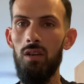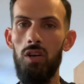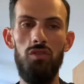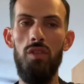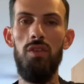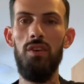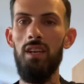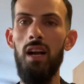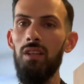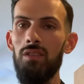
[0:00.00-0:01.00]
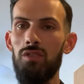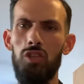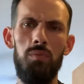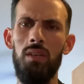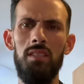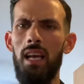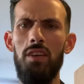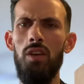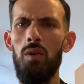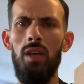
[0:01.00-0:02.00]
$130, just because I
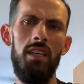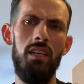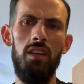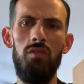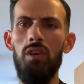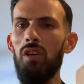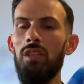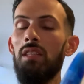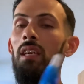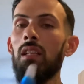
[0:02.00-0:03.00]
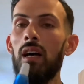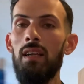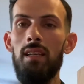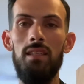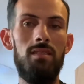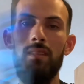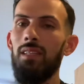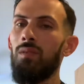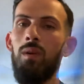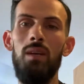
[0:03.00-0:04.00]
know that he got a real good deal on it. It's
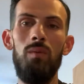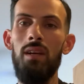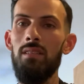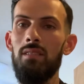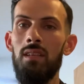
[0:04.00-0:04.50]
not the way it works.